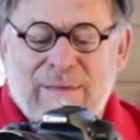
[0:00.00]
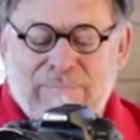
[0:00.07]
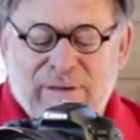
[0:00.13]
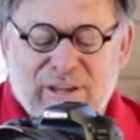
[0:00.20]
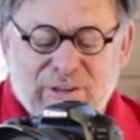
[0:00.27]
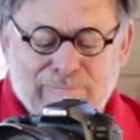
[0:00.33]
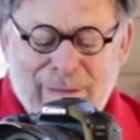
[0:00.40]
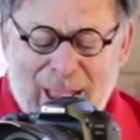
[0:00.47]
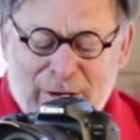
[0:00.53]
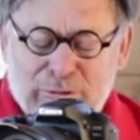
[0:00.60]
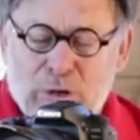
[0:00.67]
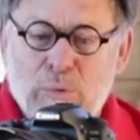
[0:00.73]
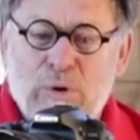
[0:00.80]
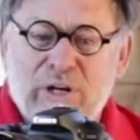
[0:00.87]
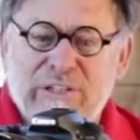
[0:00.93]
because
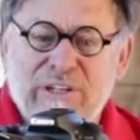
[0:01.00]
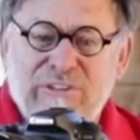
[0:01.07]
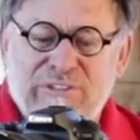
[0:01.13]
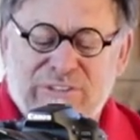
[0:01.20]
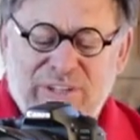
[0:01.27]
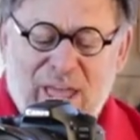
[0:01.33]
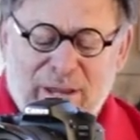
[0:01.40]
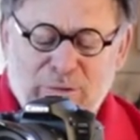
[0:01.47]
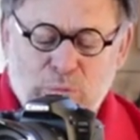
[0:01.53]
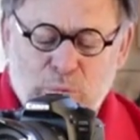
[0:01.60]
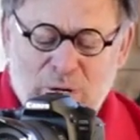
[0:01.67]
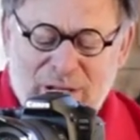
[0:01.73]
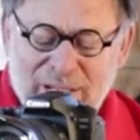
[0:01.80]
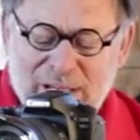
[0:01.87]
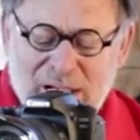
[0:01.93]
macro work is done
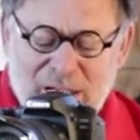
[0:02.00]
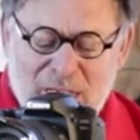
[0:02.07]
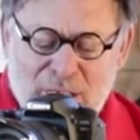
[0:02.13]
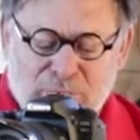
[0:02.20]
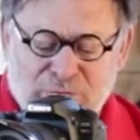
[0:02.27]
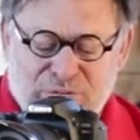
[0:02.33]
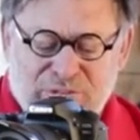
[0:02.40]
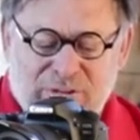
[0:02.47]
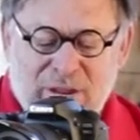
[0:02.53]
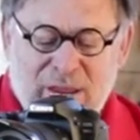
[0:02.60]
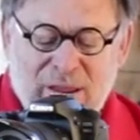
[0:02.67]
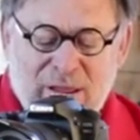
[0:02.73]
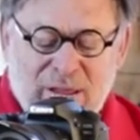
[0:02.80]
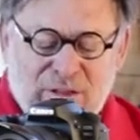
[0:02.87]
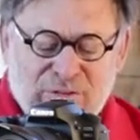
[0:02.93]
really close.
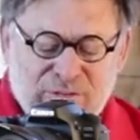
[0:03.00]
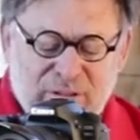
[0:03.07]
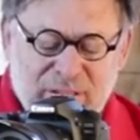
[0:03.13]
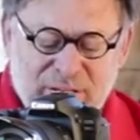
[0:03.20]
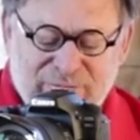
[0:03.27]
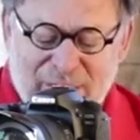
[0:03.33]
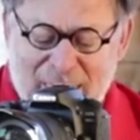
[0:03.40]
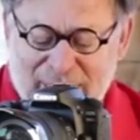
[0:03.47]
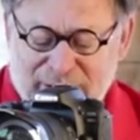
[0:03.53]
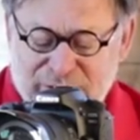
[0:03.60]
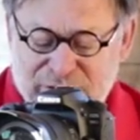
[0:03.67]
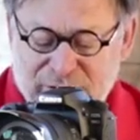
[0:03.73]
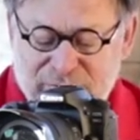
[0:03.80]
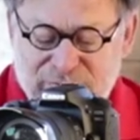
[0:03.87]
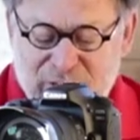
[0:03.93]
So the
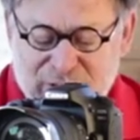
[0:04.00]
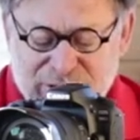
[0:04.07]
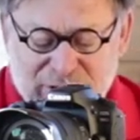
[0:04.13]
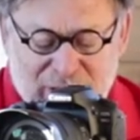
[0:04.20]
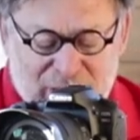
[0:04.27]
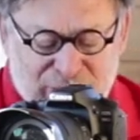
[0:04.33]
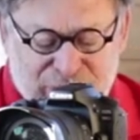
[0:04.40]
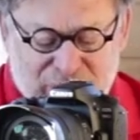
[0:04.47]
advantage of this little